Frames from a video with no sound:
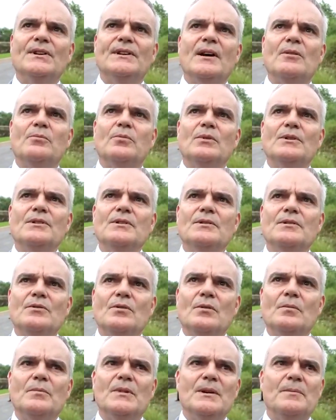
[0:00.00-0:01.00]
Well, that wouldn't
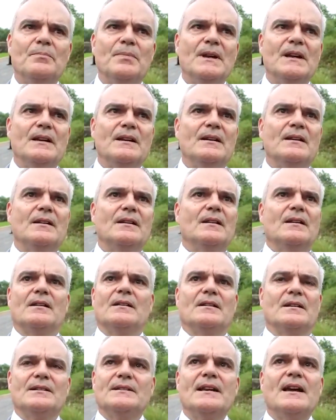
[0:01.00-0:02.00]
normally be
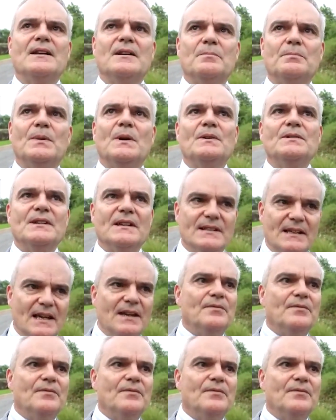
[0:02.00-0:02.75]
a standard process.